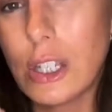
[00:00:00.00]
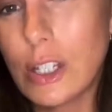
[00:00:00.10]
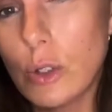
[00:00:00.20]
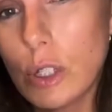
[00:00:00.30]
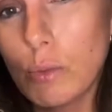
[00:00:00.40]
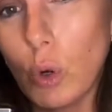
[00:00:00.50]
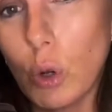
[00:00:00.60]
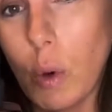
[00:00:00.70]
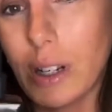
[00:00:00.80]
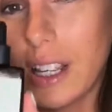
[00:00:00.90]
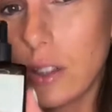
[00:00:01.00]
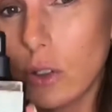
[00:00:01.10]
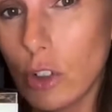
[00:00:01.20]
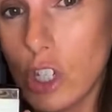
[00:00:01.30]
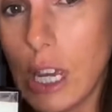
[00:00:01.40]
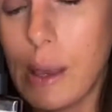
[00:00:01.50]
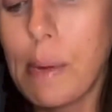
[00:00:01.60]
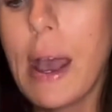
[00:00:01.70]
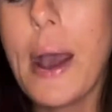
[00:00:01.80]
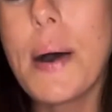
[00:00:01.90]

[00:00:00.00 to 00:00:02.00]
They do a smaller one, it's not cheap.